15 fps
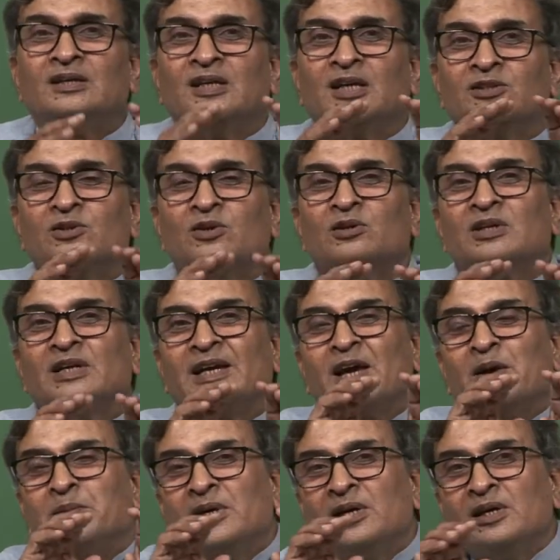does not
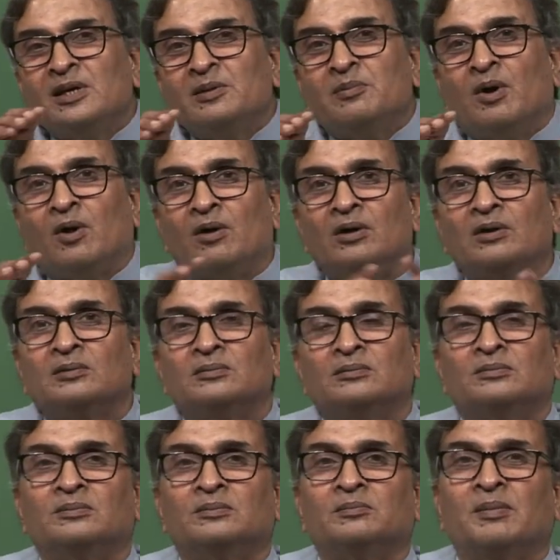chemically bond,
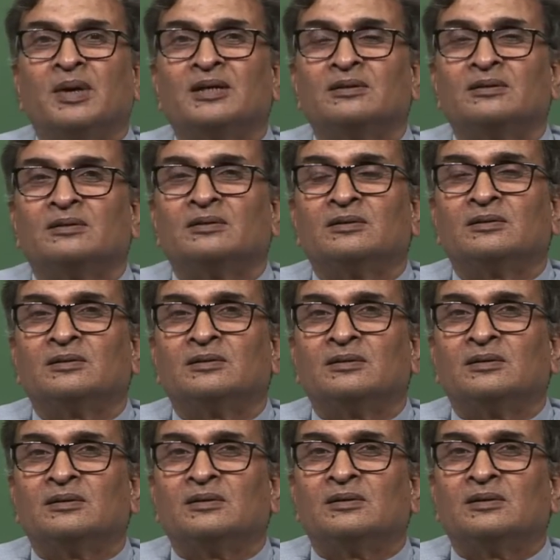but
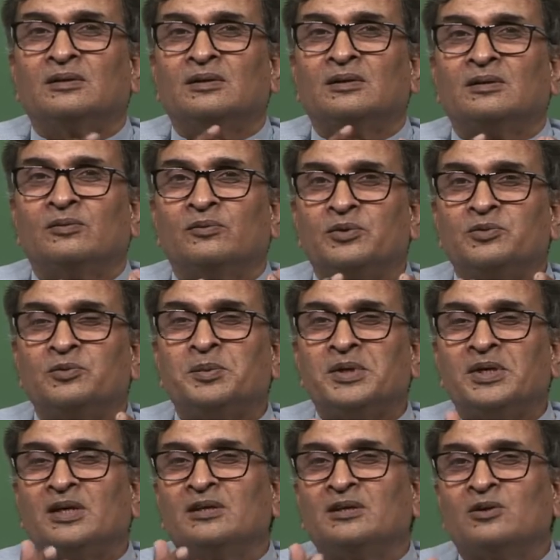which we
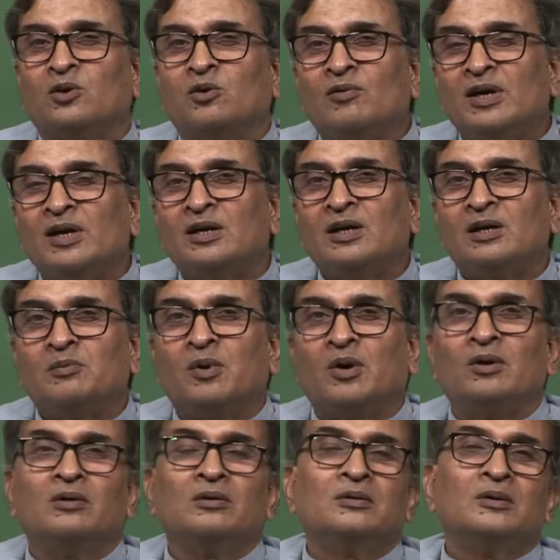mean is a covalently
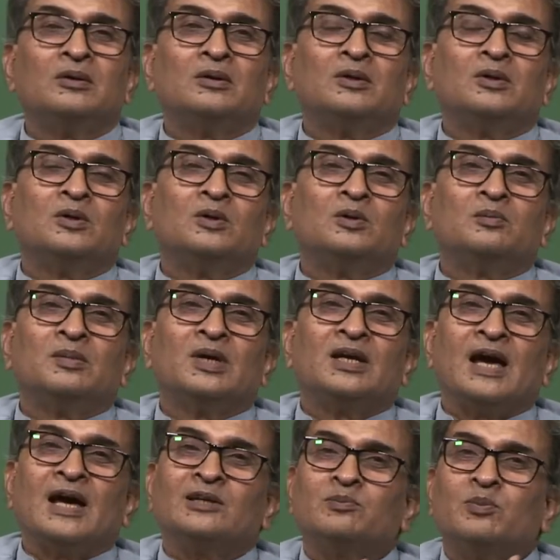bond,
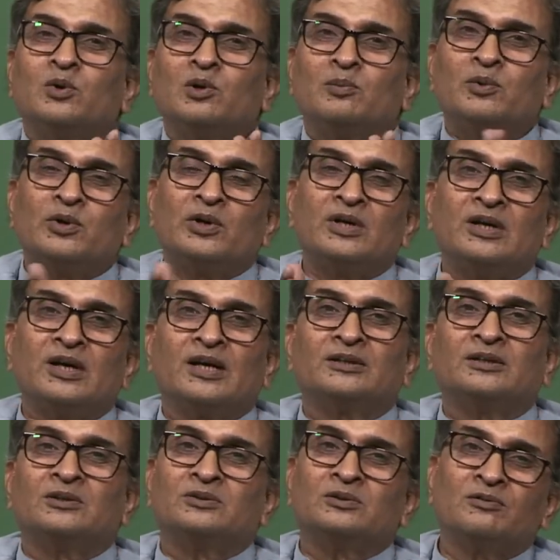but has polar-polar
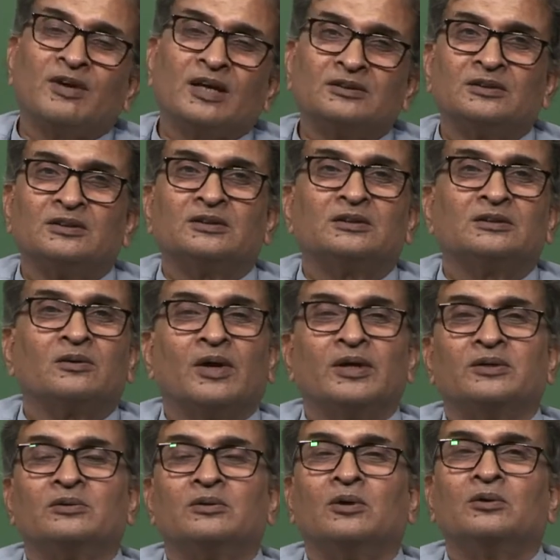interaction. So, fastness is
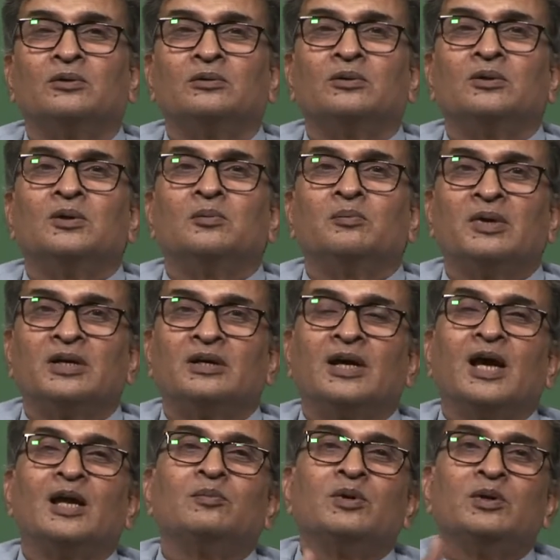quite good, but
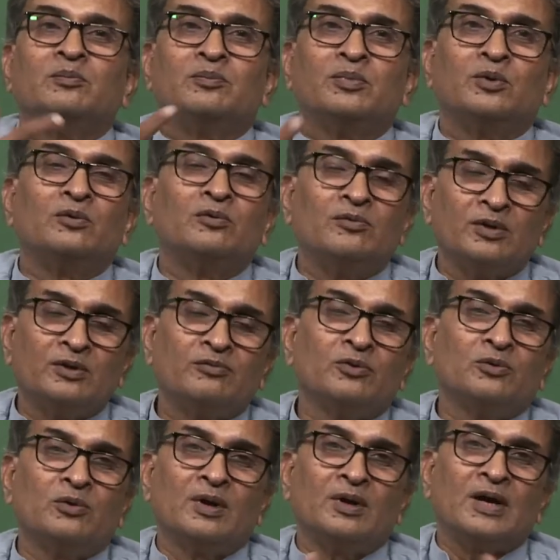can be improved if
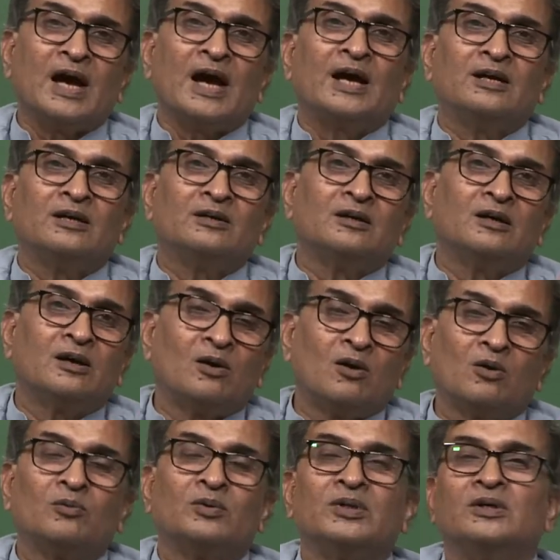you add
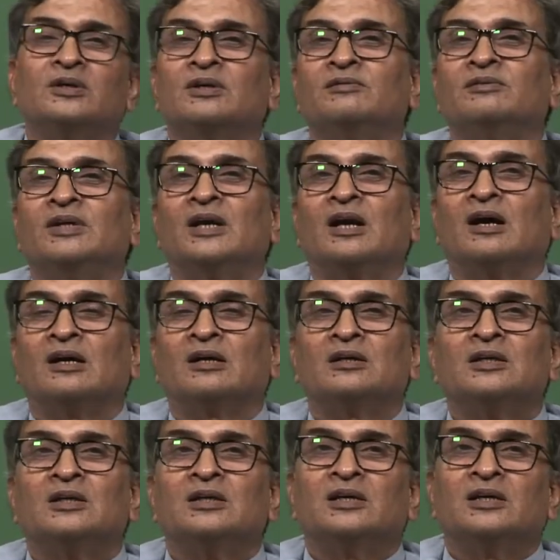along with it if there are
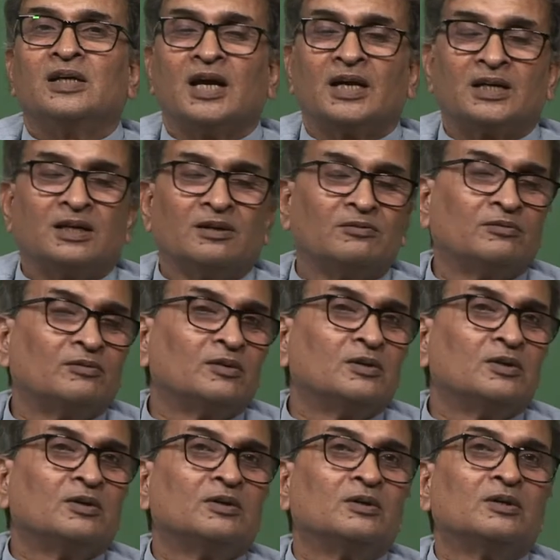reactive
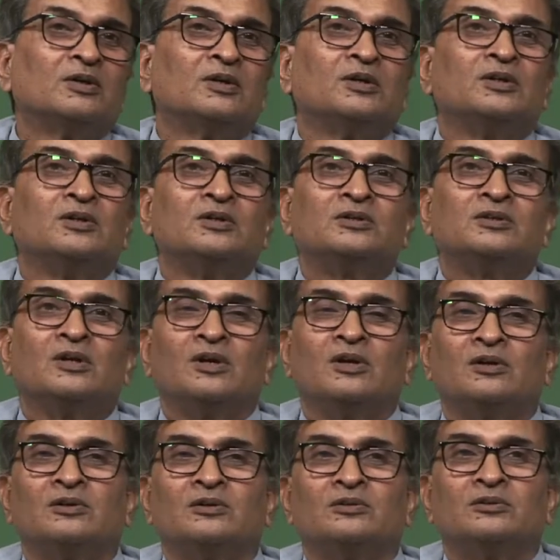uh, sili
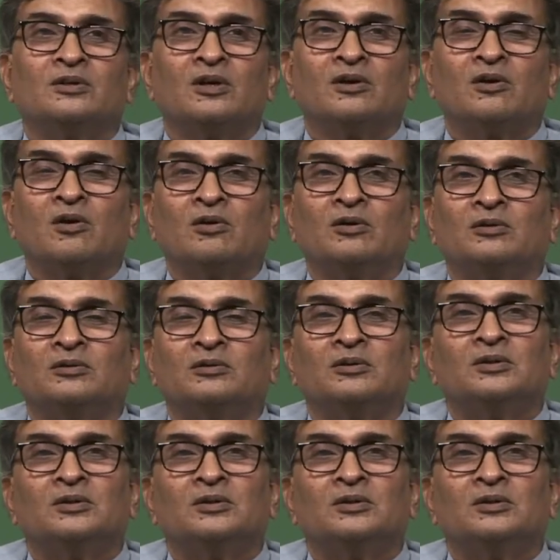silicon